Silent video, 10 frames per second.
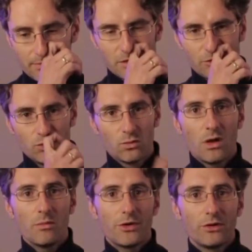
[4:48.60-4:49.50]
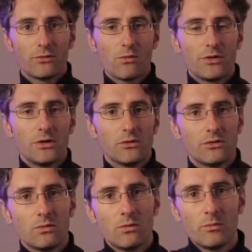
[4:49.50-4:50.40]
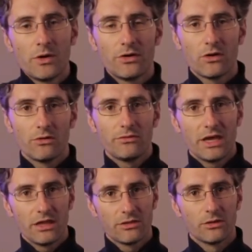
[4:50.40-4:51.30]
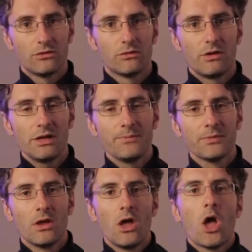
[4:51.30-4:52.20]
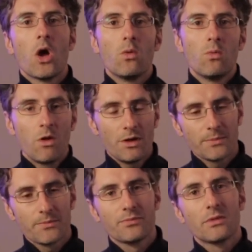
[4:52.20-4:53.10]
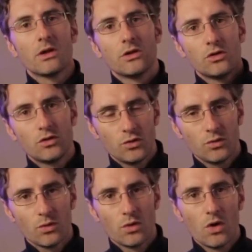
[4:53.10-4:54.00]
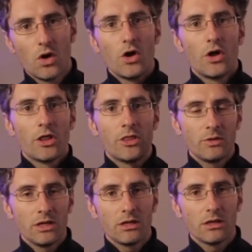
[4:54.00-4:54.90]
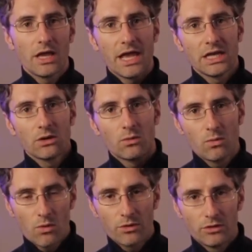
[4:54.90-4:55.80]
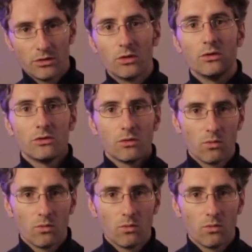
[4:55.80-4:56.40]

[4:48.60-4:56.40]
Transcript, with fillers: Let's do one bar of quarter notes and one bar of eighth notes. Ready? One, two, three, and quarter notes.